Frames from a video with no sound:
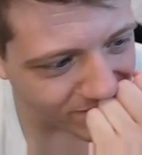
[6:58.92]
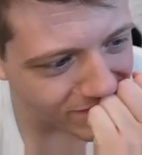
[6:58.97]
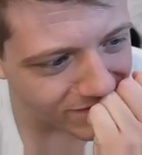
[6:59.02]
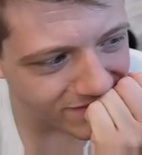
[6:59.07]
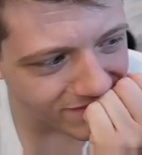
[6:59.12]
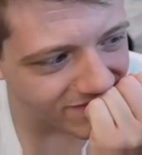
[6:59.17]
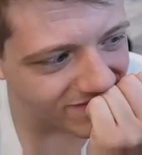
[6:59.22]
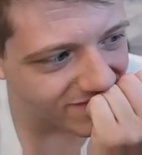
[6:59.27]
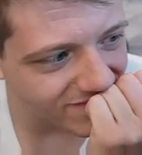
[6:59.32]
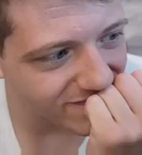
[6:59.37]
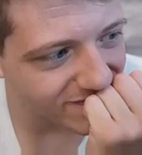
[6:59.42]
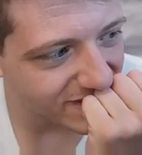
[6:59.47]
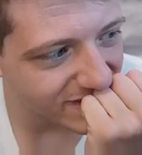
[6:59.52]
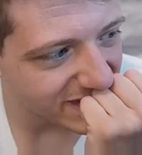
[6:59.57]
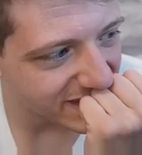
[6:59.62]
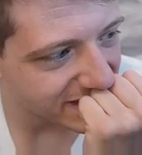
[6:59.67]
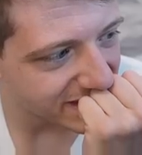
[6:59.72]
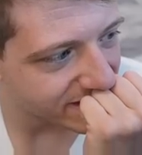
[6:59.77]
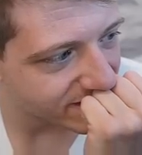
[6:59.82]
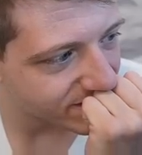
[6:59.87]

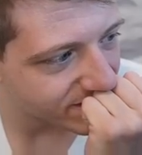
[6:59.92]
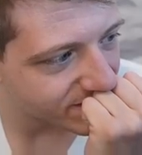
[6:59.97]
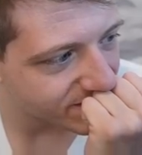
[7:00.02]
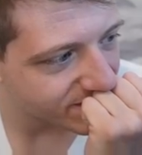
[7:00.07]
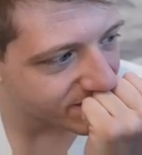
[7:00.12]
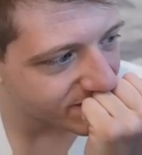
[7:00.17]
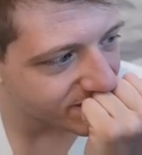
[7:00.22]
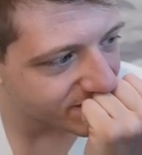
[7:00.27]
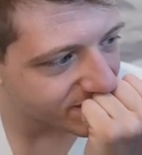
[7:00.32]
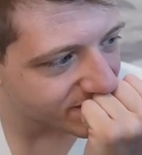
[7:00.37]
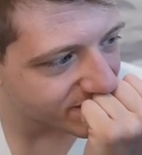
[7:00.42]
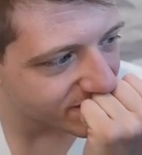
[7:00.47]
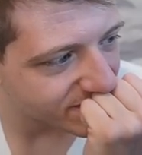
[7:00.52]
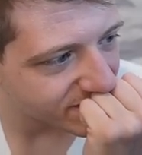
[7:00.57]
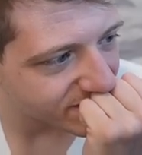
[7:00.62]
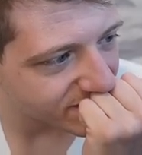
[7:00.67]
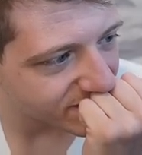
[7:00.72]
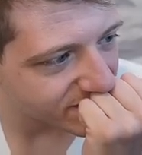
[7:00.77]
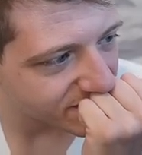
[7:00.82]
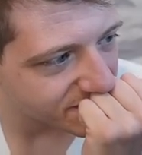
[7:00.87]

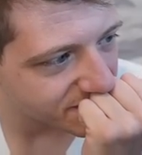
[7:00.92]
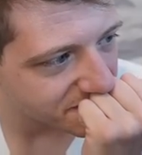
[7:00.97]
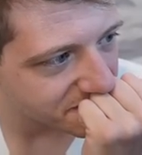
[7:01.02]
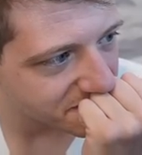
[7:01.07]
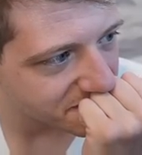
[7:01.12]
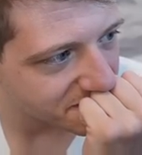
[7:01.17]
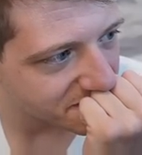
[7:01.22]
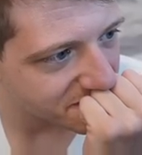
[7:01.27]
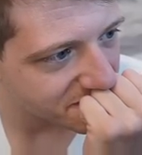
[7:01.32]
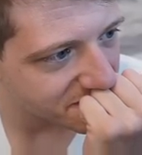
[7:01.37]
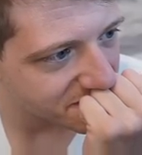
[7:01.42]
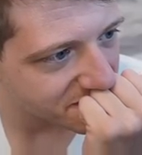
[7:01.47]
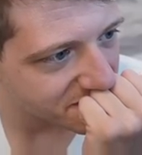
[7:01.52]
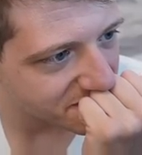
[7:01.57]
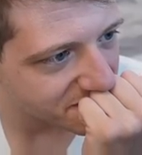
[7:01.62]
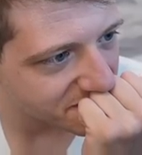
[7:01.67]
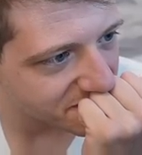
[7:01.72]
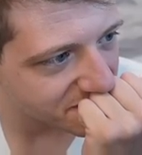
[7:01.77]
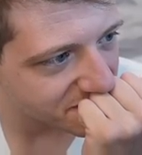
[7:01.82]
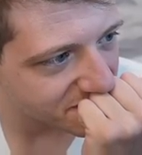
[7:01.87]

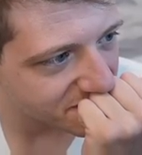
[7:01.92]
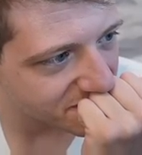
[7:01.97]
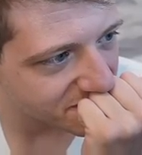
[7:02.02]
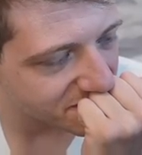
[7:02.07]
No one is speaking in this clip.